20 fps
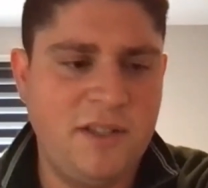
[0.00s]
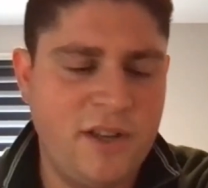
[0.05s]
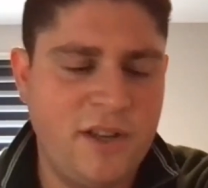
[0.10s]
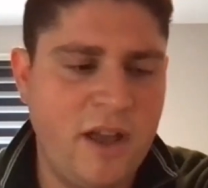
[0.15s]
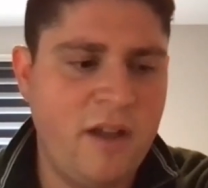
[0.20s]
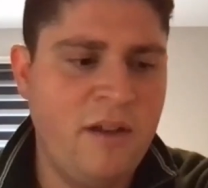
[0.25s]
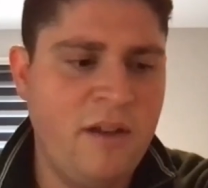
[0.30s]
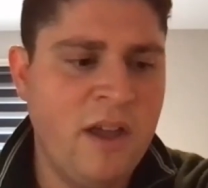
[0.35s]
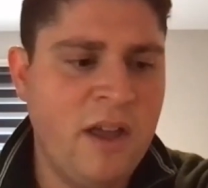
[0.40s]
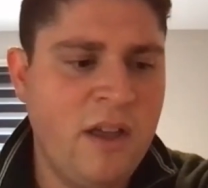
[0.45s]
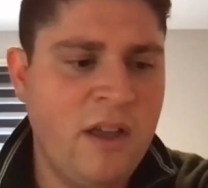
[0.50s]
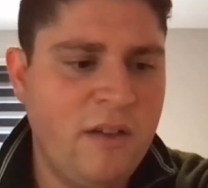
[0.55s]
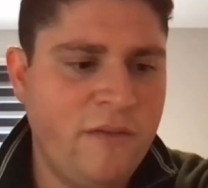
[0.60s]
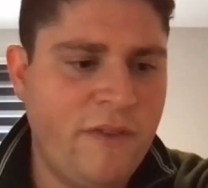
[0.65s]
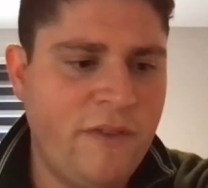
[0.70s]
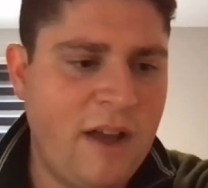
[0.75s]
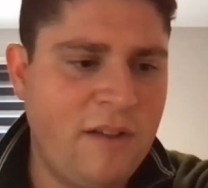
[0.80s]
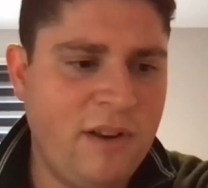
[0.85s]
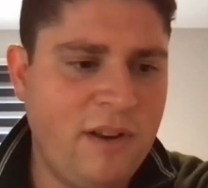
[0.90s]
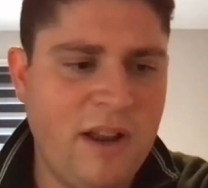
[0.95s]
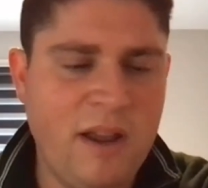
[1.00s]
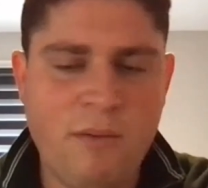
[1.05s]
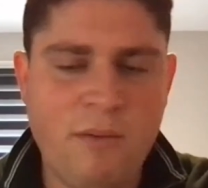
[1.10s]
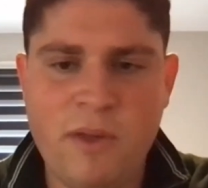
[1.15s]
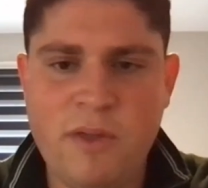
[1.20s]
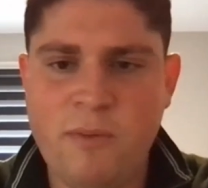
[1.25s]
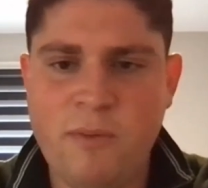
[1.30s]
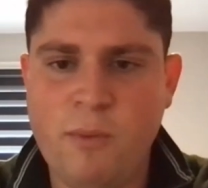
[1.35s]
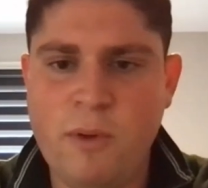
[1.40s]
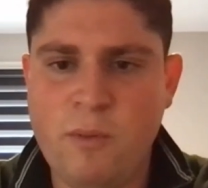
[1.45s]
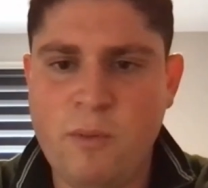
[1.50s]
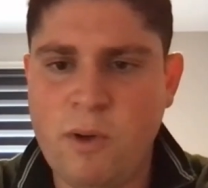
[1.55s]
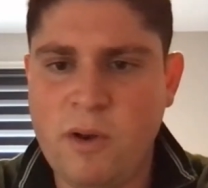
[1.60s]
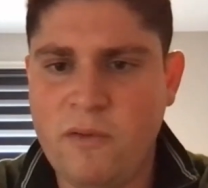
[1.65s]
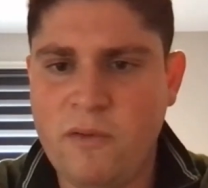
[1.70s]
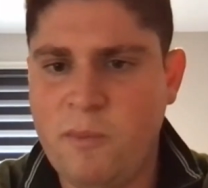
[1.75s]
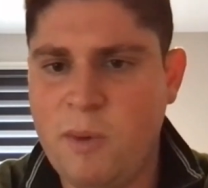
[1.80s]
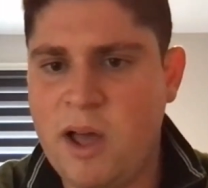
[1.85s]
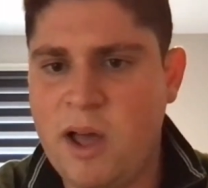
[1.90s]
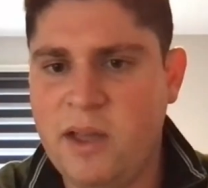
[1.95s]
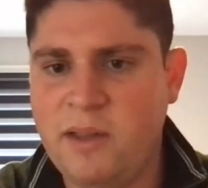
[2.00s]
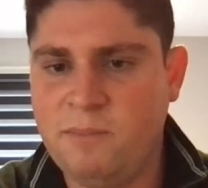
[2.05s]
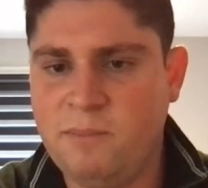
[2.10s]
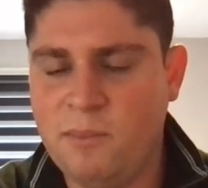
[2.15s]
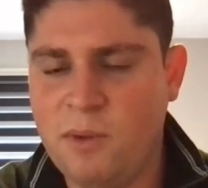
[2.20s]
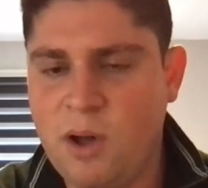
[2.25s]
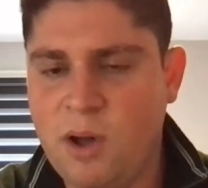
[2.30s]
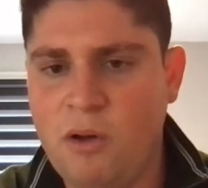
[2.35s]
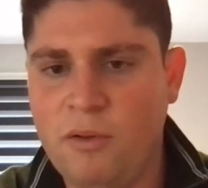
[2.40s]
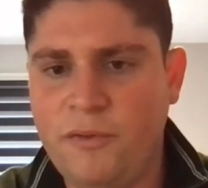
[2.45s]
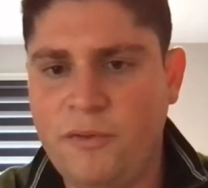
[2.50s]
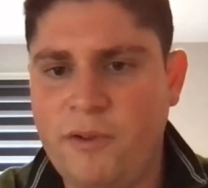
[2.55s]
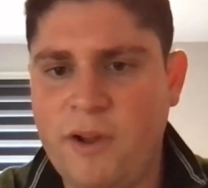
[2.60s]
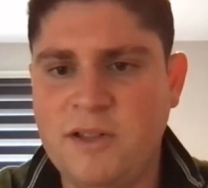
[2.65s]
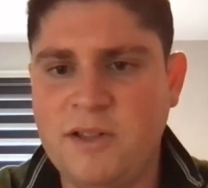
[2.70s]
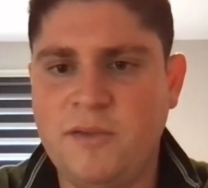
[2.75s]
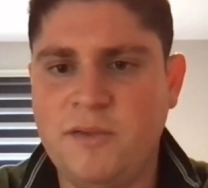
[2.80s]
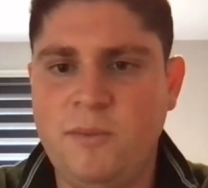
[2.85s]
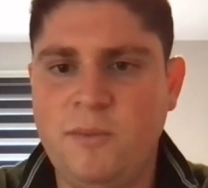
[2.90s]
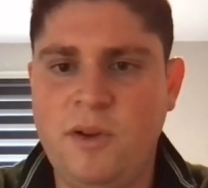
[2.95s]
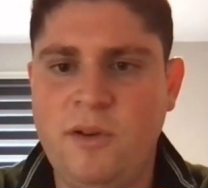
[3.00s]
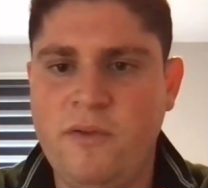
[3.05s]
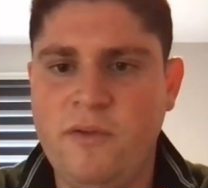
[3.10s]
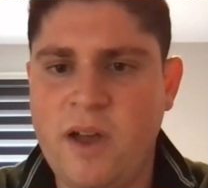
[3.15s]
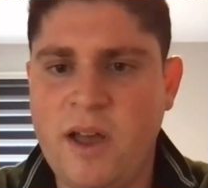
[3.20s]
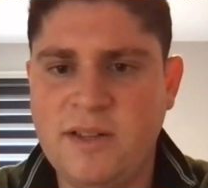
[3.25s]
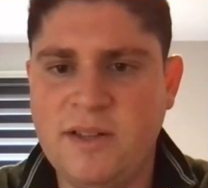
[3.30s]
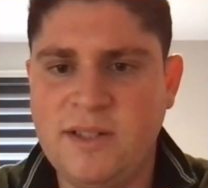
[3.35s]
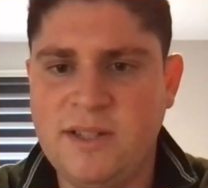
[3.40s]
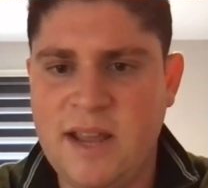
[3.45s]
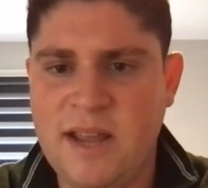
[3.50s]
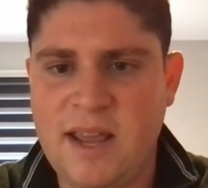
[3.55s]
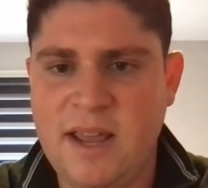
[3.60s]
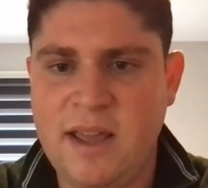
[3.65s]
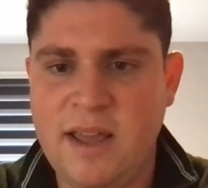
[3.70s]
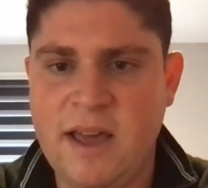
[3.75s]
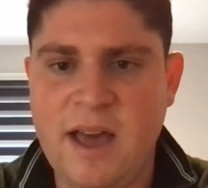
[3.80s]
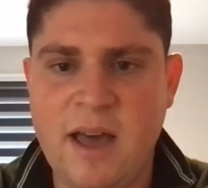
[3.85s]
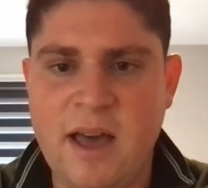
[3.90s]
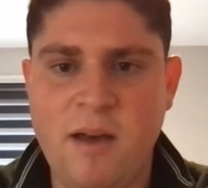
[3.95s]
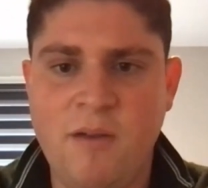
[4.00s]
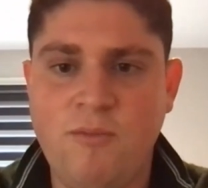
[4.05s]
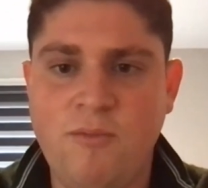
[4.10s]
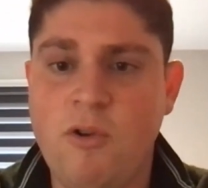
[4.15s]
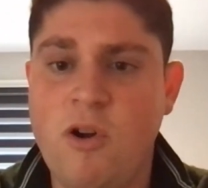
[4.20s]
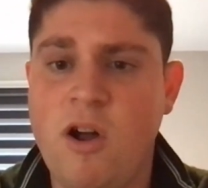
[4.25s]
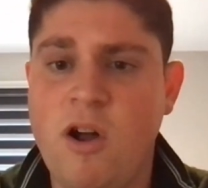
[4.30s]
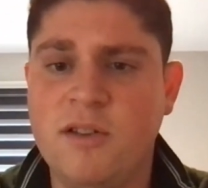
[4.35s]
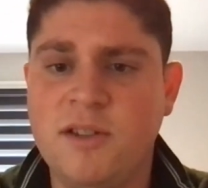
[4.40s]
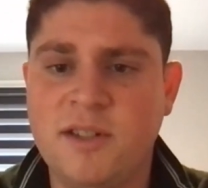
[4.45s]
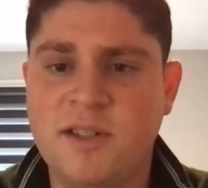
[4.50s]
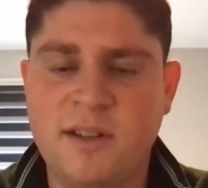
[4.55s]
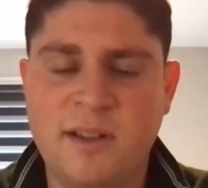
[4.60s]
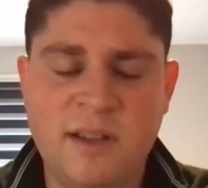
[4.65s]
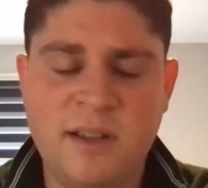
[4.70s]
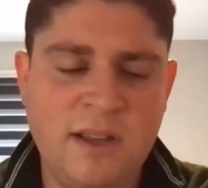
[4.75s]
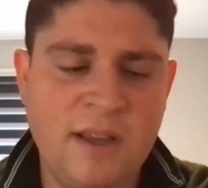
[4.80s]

So founded it with with one of my old friends from university, uh, Ross.